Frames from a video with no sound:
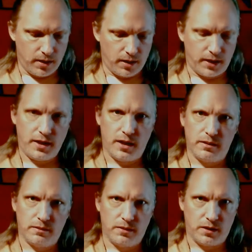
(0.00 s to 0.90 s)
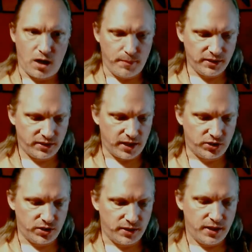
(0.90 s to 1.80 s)
Again, the comments
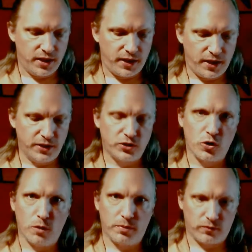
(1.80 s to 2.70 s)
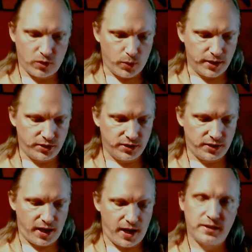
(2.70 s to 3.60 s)
section is open for questions
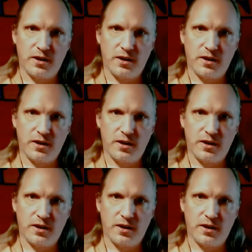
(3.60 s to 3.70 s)
and